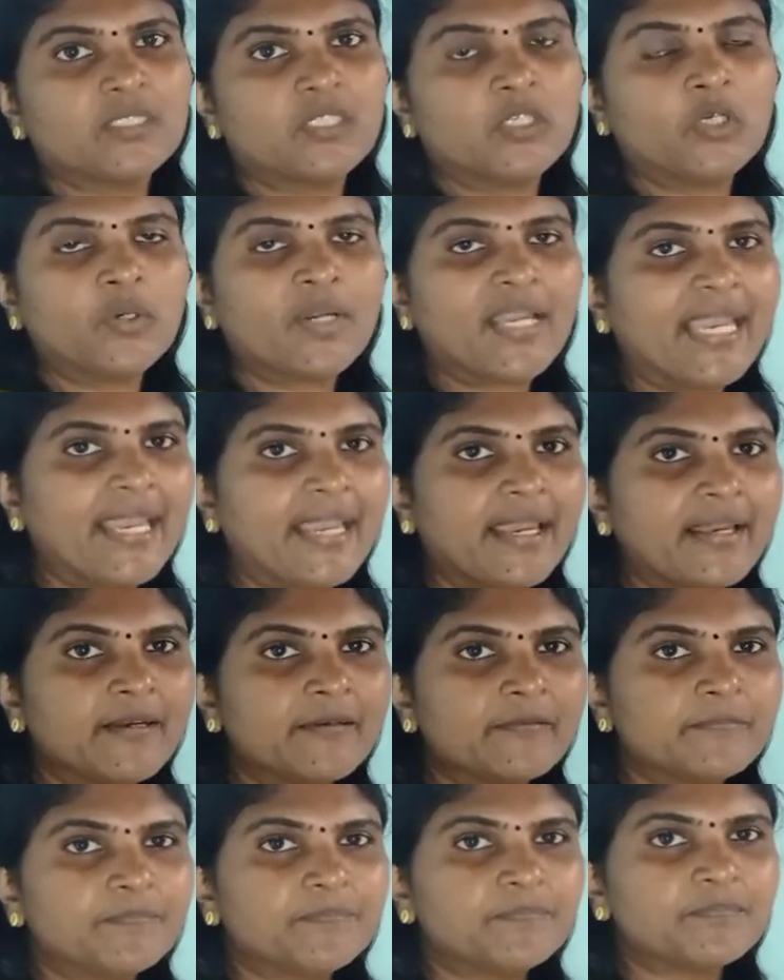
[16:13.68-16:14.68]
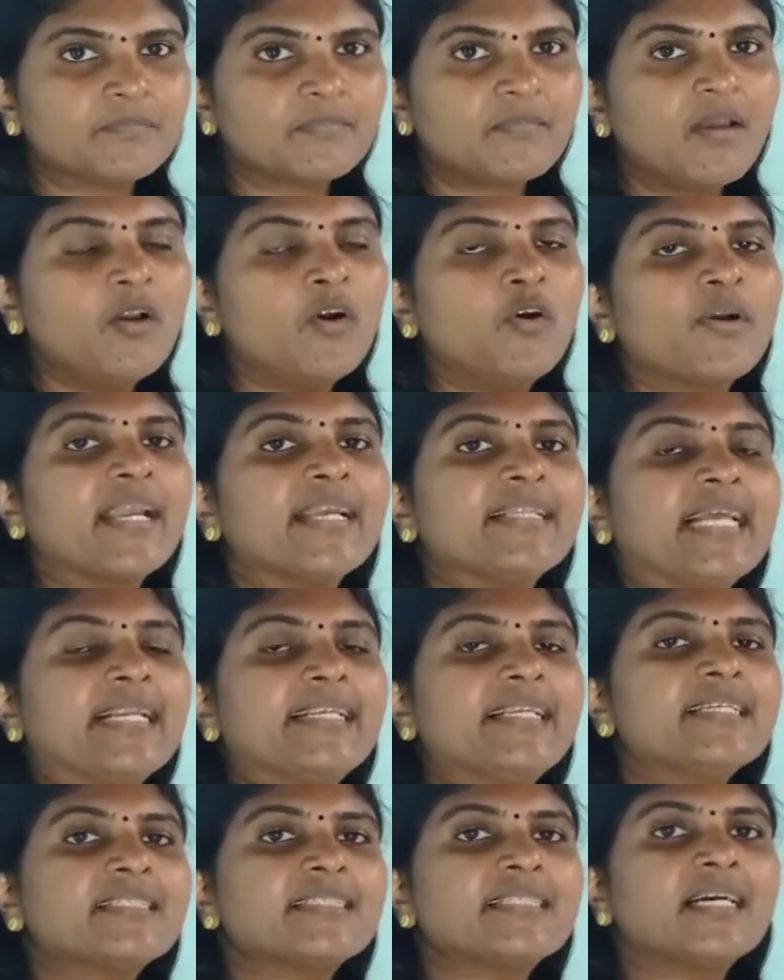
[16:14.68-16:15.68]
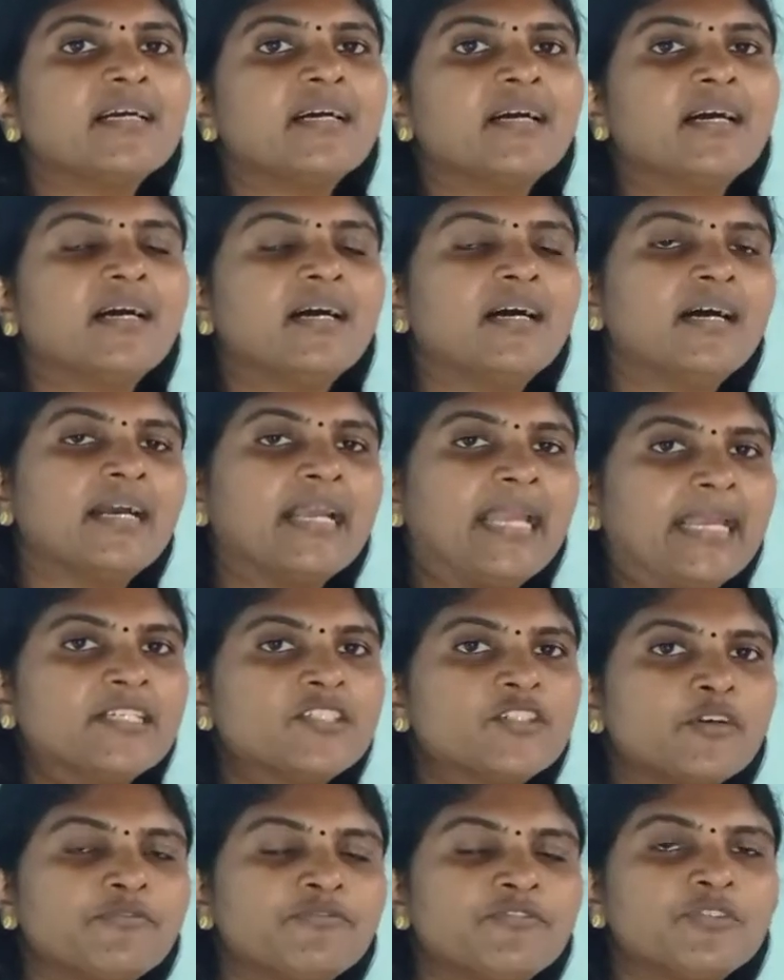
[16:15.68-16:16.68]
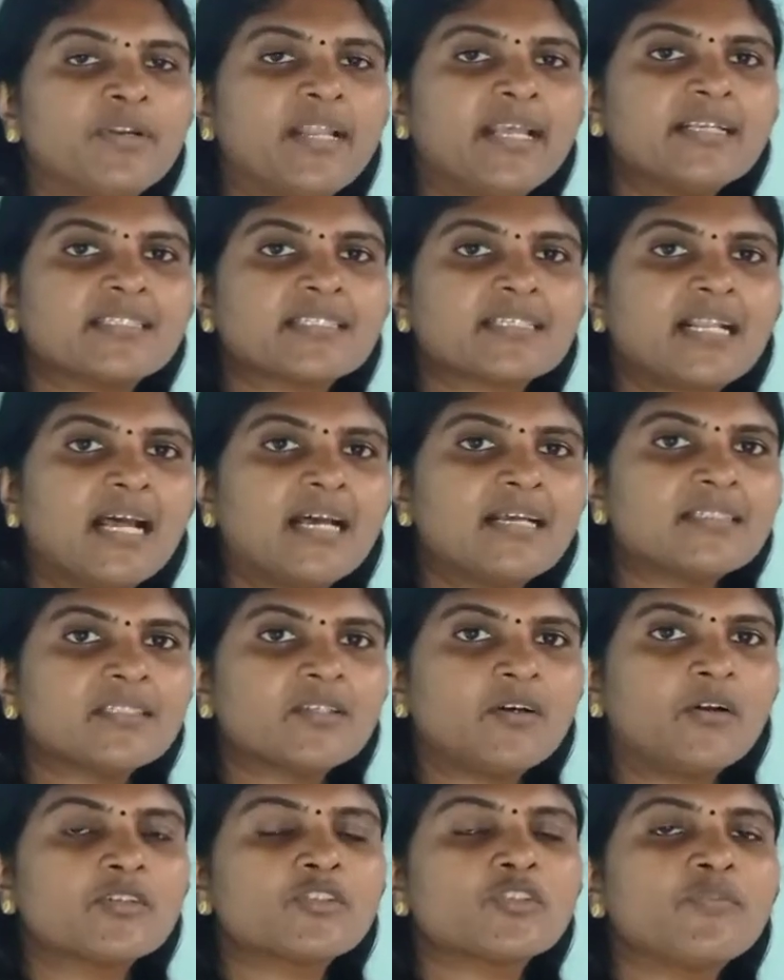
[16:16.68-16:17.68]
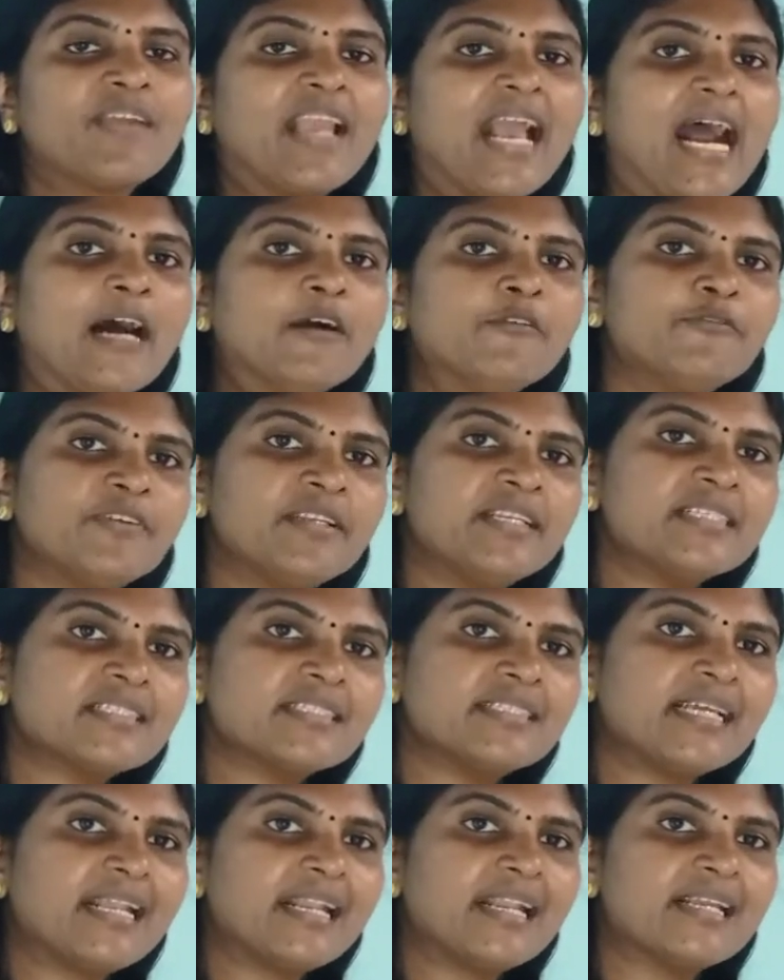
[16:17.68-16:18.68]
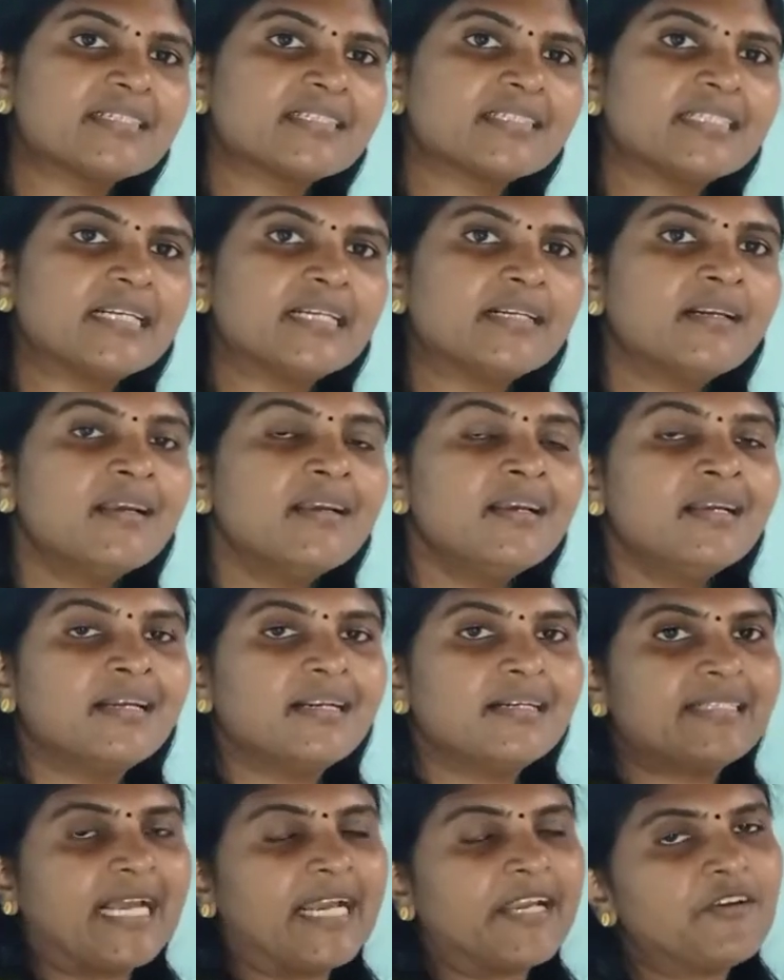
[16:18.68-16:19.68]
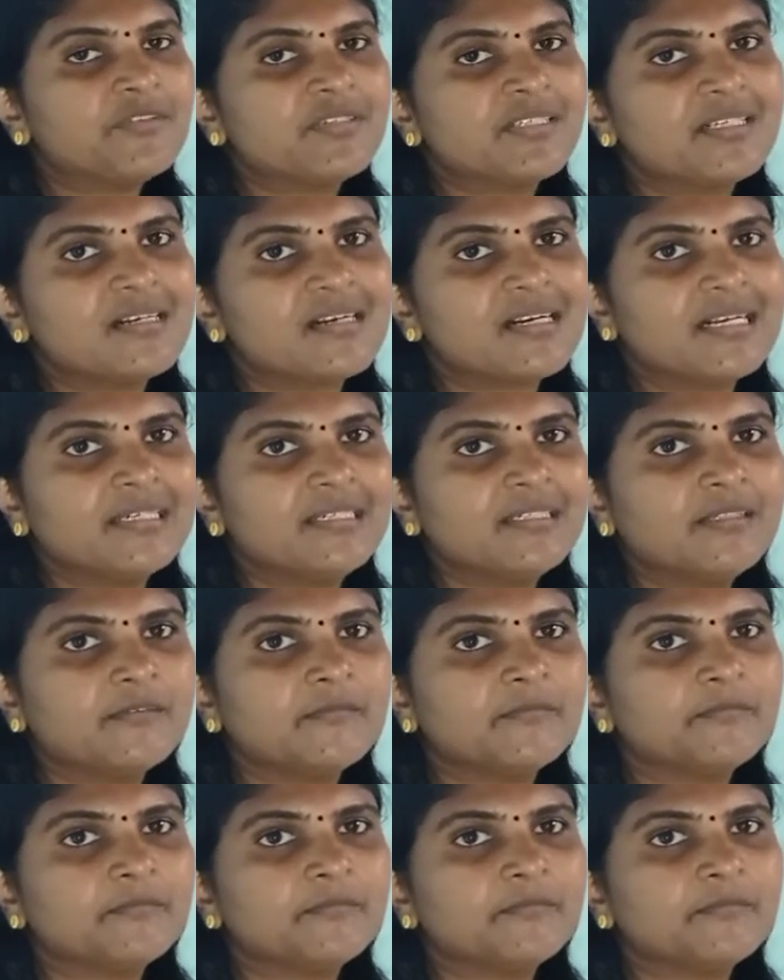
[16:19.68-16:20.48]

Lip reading: Okay, okay, that is the end of today's class. Also, we have finished the lesson. Thank you, children.